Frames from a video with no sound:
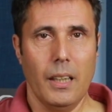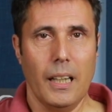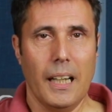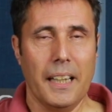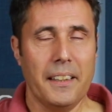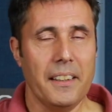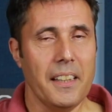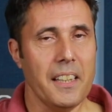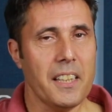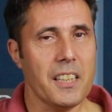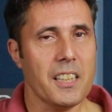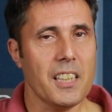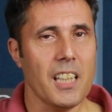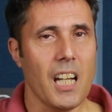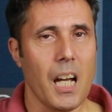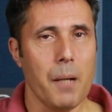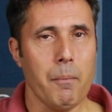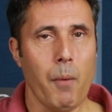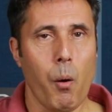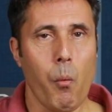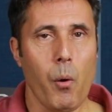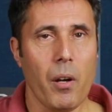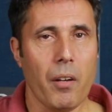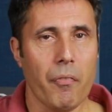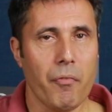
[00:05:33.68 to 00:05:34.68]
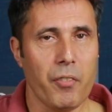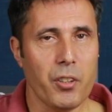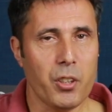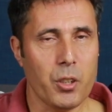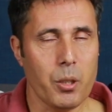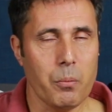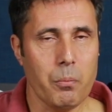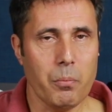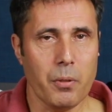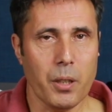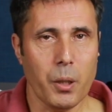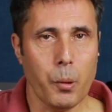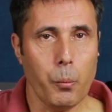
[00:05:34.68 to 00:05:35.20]
And this time I went for
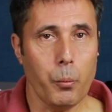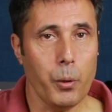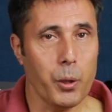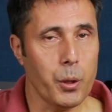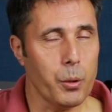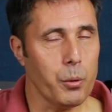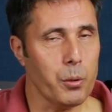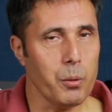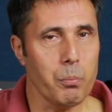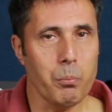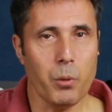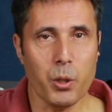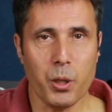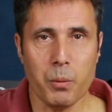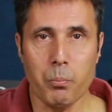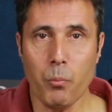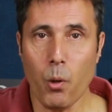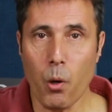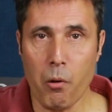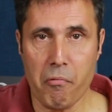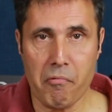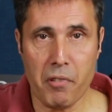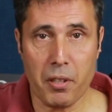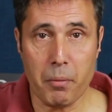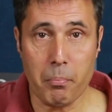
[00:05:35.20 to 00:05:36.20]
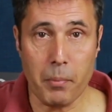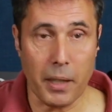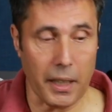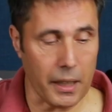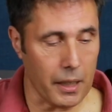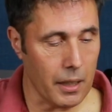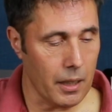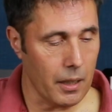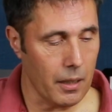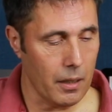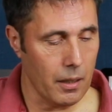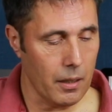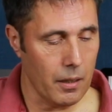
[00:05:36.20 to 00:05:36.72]
something which was much more
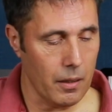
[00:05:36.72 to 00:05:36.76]
rhythmic.